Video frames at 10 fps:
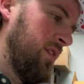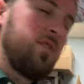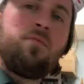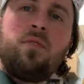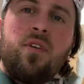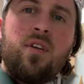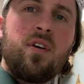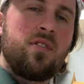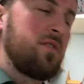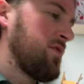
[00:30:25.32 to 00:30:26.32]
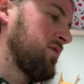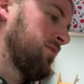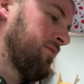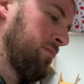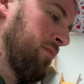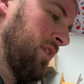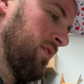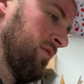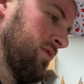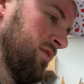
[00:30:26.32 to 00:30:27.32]
It's one of these sold for
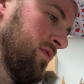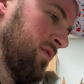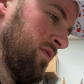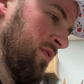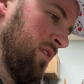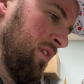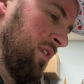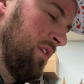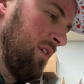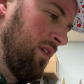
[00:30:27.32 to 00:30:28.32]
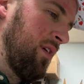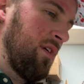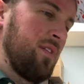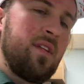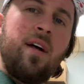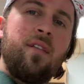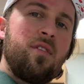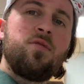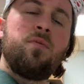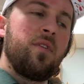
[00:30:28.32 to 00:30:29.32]
parts. And it's not
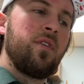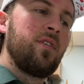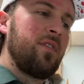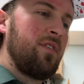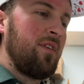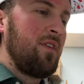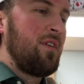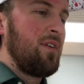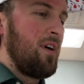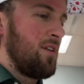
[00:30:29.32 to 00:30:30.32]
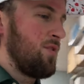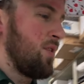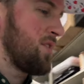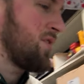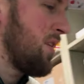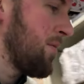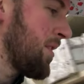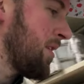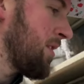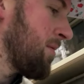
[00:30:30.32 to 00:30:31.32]
this one. I knew I saw
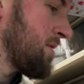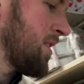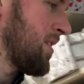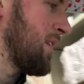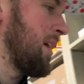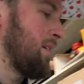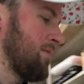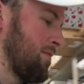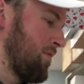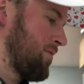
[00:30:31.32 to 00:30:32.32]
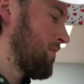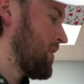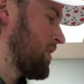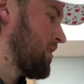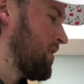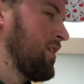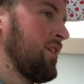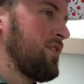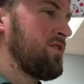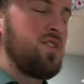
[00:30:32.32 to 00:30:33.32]
one here that was in a lot of three.
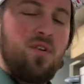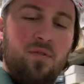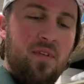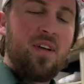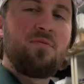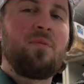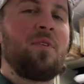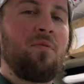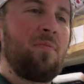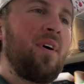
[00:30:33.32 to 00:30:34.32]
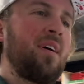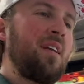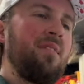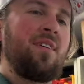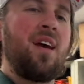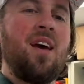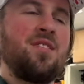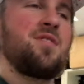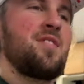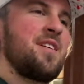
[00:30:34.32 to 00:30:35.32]
So that's one that we're probably gonna have to
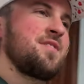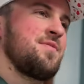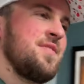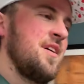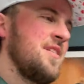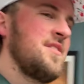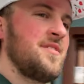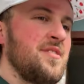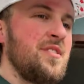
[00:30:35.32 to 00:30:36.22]
cancel. That's fun.